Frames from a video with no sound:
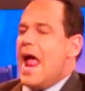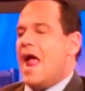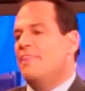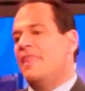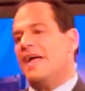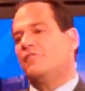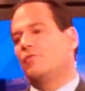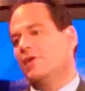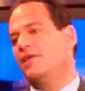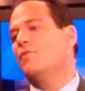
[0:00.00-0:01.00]
And
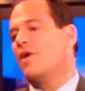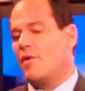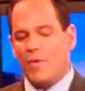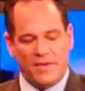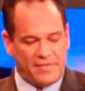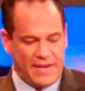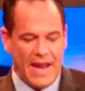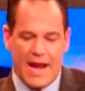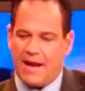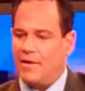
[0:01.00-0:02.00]
that's really where we
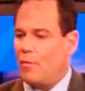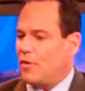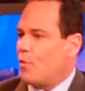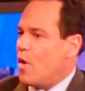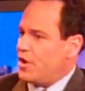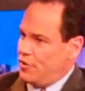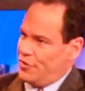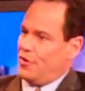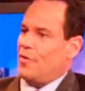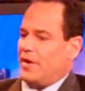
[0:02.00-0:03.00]
stand with what
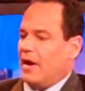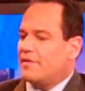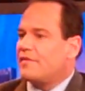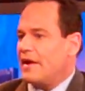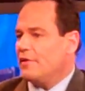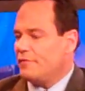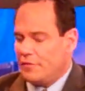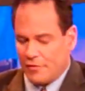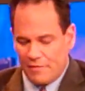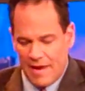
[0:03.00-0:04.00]
you're doing. Cycle
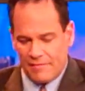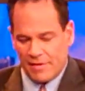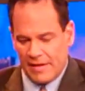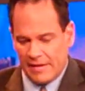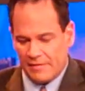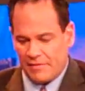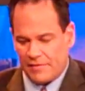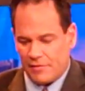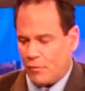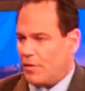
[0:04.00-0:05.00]
for Survival
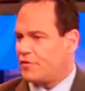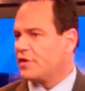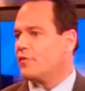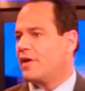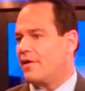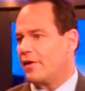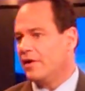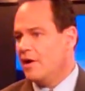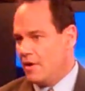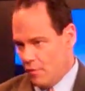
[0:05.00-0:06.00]
is with Sloan Kettering,
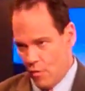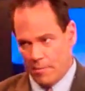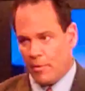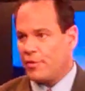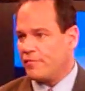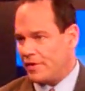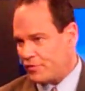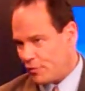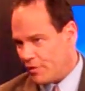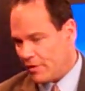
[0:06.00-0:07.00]
where both of
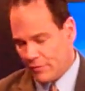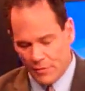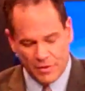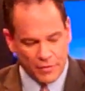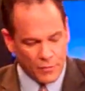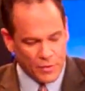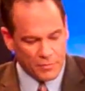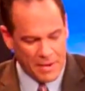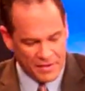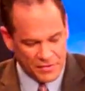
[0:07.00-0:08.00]
us were
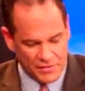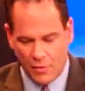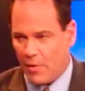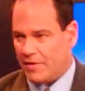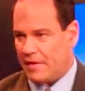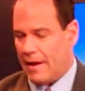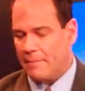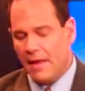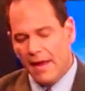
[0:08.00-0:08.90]
patients at one time.